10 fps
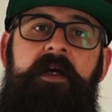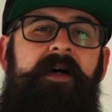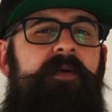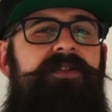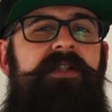
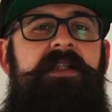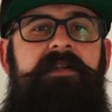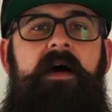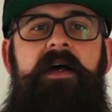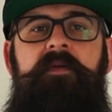Also the
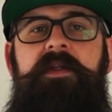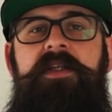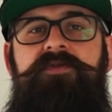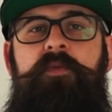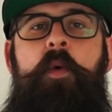dial with
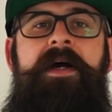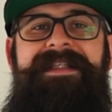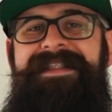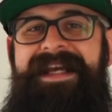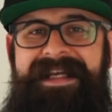its white
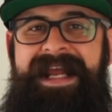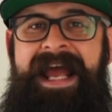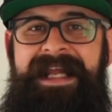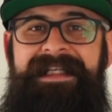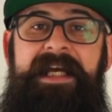second
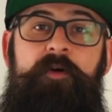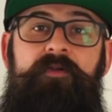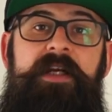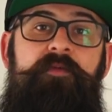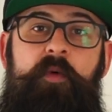hand and
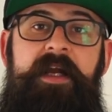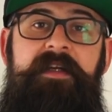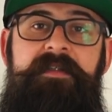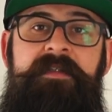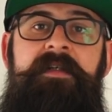green
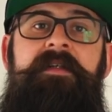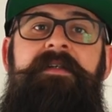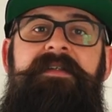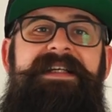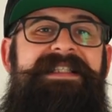rings
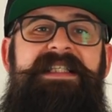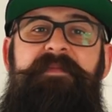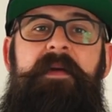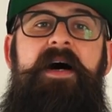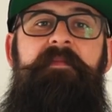is
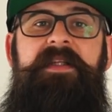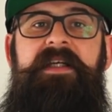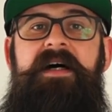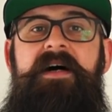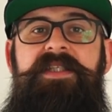inspired by the car's